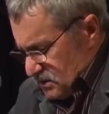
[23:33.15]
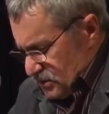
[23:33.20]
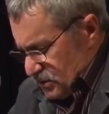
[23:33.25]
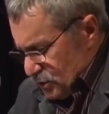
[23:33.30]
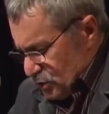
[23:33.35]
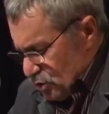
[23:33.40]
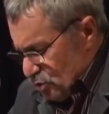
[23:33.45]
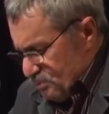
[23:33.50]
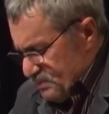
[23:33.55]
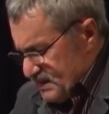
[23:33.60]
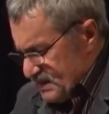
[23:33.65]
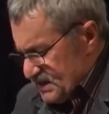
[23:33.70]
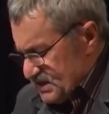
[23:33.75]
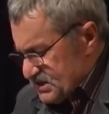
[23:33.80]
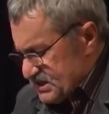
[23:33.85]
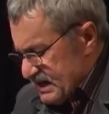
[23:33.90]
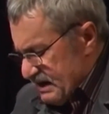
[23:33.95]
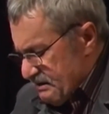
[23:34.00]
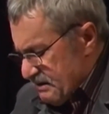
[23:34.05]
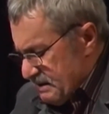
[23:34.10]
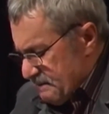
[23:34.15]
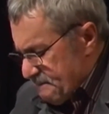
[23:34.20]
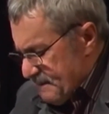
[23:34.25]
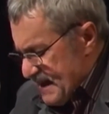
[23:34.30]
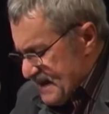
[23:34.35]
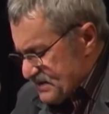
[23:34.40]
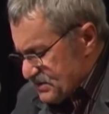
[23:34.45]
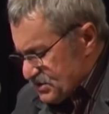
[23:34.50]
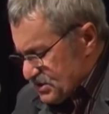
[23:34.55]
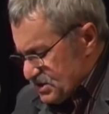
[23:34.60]
new military
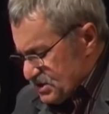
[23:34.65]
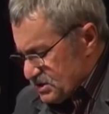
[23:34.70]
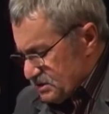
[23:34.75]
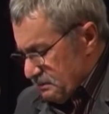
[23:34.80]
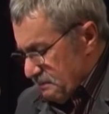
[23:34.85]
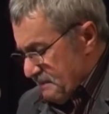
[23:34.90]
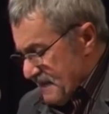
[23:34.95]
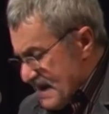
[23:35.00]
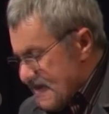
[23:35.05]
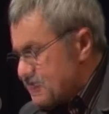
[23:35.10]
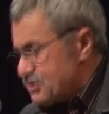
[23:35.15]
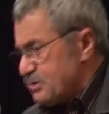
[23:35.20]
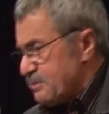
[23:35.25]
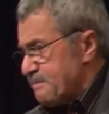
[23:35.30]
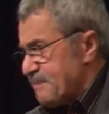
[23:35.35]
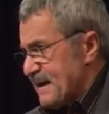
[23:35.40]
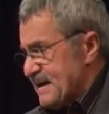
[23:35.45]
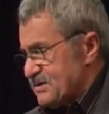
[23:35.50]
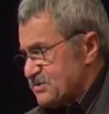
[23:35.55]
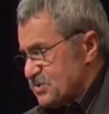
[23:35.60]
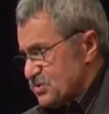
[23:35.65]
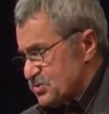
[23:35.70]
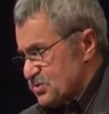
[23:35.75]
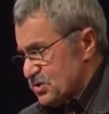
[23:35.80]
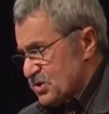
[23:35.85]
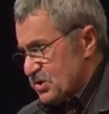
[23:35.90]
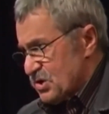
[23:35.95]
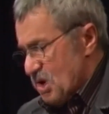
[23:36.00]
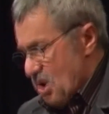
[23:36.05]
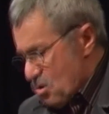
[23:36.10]
bases, major
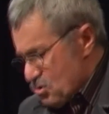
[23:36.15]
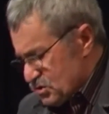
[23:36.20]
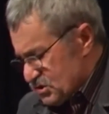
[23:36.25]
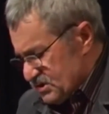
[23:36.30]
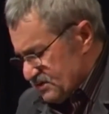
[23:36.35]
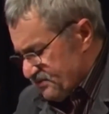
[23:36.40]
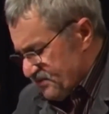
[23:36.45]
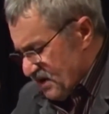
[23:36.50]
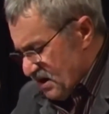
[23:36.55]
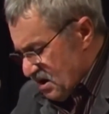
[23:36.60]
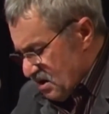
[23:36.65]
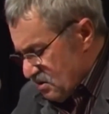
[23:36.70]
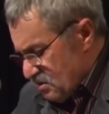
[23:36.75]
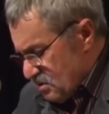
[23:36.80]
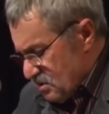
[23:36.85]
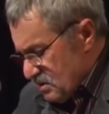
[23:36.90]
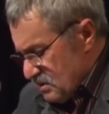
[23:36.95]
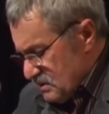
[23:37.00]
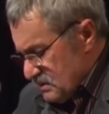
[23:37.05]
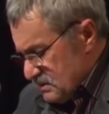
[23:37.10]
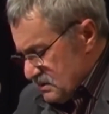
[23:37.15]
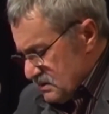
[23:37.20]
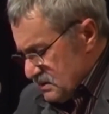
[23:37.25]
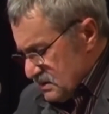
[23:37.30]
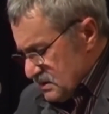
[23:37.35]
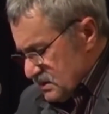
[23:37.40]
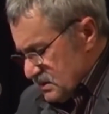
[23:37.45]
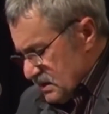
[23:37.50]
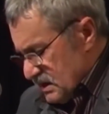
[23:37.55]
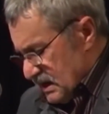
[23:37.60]
bases in Kosovo
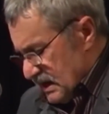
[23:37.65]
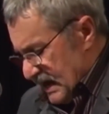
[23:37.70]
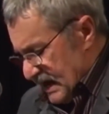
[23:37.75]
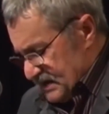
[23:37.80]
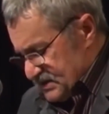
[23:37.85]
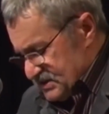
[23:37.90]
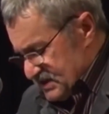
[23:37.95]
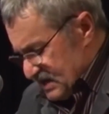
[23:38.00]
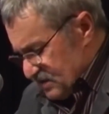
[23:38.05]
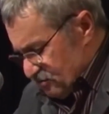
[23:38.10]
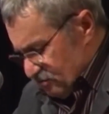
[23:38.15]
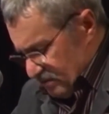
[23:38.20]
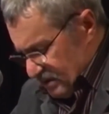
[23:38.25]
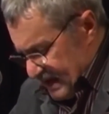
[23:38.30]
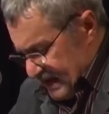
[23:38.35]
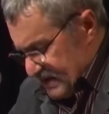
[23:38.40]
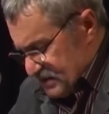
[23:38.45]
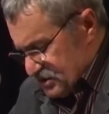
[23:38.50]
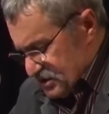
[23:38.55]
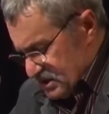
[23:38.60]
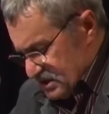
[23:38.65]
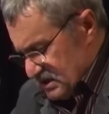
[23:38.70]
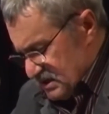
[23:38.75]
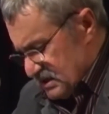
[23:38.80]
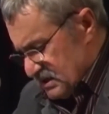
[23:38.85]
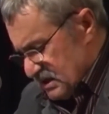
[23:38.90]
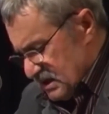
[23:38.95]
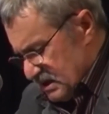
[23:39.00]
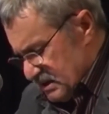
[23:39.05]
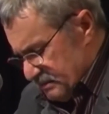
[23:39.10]
and Central Asia
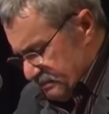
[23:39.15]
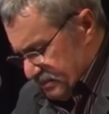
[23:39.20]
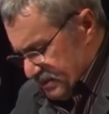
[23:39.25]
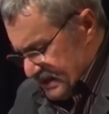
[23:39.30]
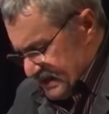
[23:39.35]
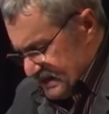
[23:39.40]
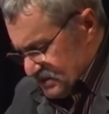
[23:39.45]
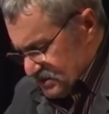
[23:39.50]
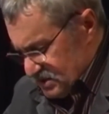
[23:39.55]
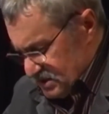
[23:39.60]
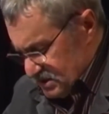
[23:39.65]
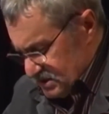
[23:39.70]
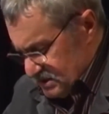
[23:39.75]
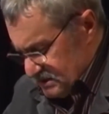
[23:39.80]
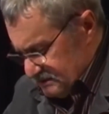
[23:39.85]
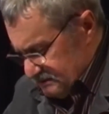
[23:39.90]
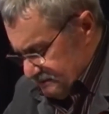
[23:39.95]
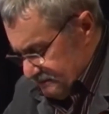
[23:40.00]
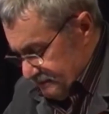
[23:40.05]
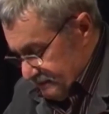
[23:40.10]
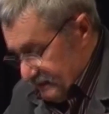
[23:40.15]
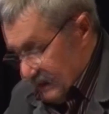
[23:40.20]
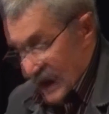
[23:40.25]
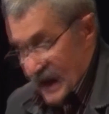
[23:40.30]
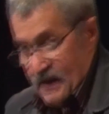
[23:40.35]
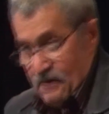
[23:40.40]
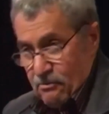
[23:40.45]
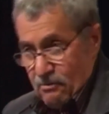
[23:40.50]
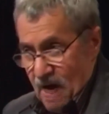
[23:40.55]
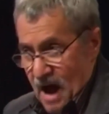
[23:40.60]
and other places.
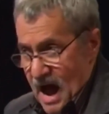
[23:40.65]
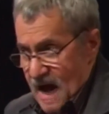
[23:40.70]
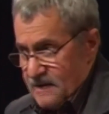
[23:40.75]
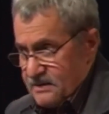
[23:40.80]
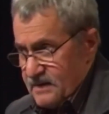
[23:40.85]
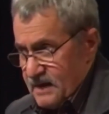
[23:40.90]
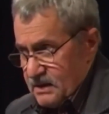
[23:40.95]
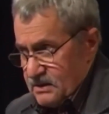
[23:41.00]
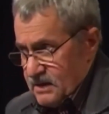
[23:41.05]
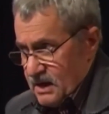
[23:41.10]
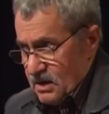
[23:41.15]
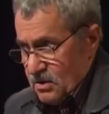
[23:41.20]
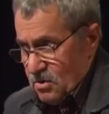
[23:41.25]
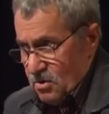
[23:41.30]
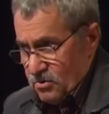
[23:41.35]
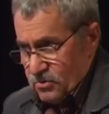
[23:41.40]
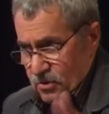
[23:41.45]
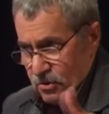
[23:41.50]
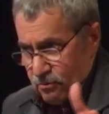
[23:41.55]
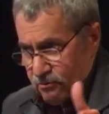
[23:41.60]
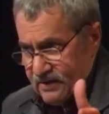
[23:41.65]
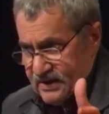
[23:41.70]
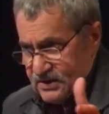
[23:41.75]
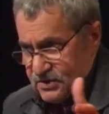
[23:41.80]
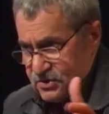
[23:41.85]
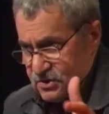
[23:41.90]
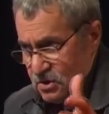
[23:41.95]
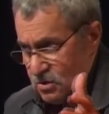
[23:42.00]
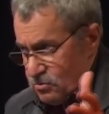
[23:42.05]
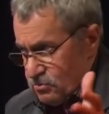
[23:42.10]
Iraq, they call the
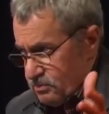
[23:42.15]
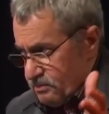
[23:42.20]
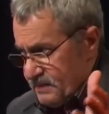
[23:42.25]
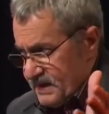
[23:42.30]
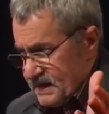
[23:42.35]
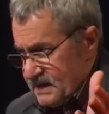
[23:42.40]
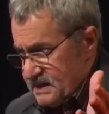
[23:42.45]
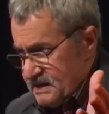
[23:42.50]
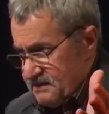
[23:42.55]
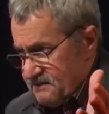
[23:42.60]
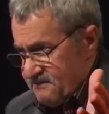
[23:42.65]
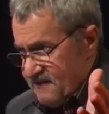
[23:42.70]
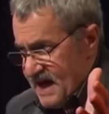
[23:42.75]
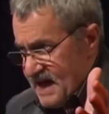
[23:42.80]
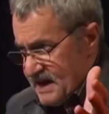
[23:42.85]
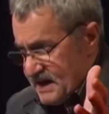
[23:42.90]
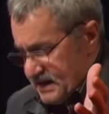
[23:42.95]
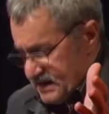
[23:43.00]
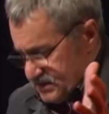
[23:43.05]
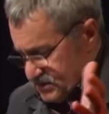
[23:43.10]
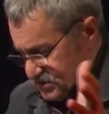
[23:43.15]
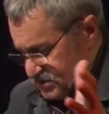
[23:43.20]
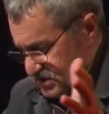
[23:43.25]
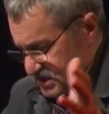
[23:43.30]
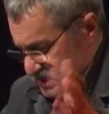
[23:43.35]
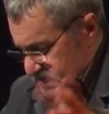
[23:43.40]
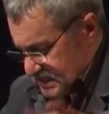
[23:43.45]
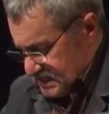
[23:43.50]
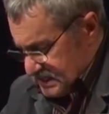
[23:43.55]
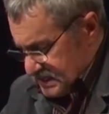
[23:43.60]
Green Zone bigger than Vatican
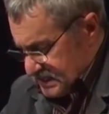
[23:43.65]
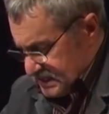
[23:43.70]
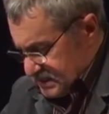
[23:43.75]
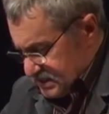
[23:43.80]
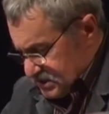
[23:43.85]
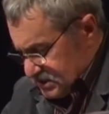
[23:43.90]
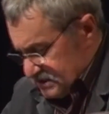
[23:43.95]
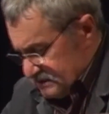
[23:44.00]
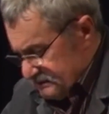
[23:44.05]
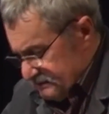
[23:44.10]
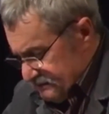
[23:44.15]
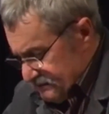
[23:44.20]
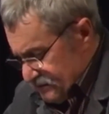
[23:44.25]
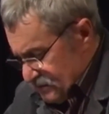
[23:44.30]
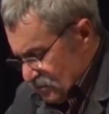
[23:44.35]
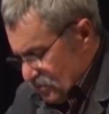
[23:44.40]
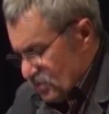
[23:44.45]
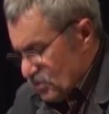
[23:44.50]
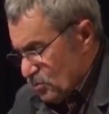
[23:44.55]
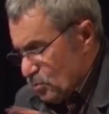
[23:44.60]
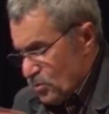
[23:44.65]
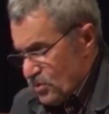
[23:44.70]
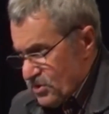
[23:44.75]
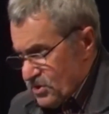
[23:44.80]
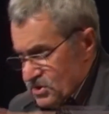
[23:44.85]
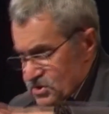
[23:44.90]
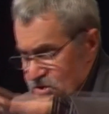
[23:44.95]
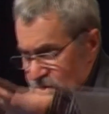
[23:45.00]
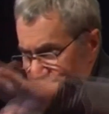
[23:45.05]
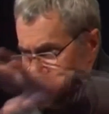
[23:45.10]
City it is,
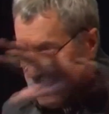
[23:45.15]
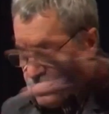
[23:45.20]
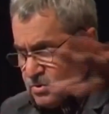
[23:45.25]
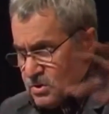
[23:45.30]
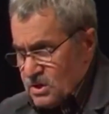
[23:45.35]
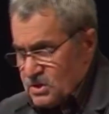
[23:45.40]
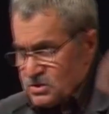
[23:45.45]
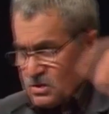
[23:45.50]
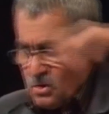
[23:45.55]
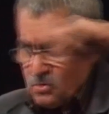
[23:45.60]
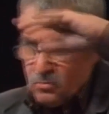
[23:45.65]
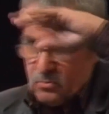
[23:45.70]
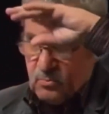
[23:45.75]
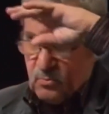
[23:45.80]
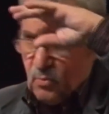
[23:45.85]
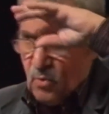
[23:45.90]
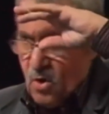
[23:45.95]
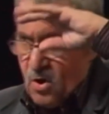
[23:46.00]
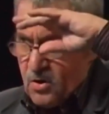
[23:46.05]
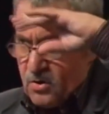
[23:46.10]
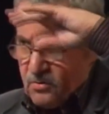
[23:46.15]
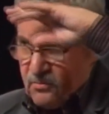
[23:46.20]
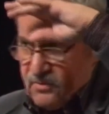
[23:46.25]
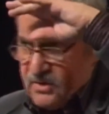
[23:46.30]
with its own water